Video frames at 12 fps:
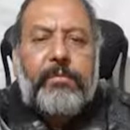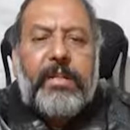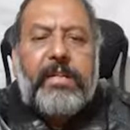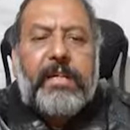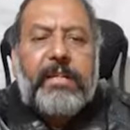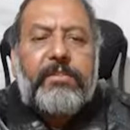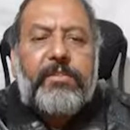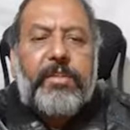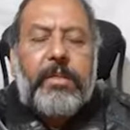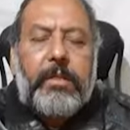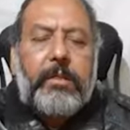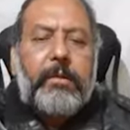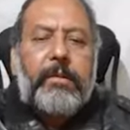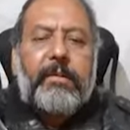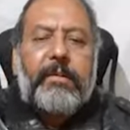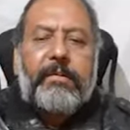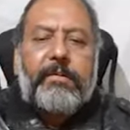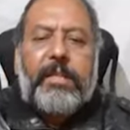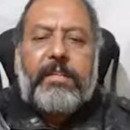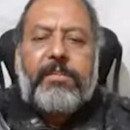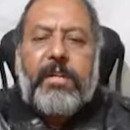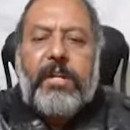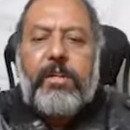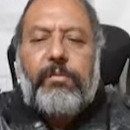one can see the
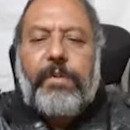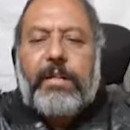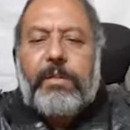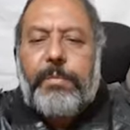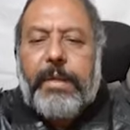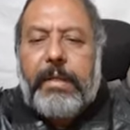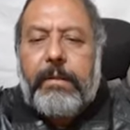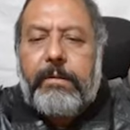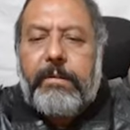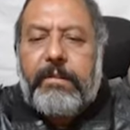synovectomy,